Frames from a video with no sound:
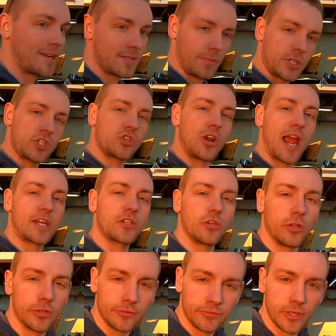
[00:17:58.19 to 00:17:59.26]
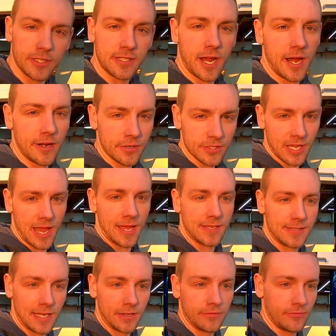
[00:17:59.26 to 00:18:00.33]
much traction on the front tires as
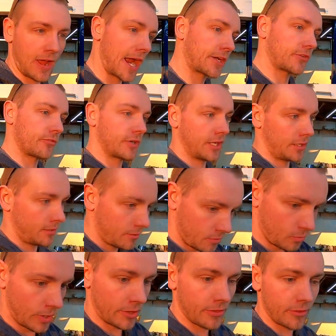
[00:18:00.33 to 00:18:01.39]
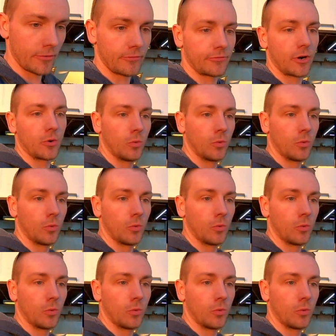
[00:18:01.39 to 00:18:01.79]
a factory with front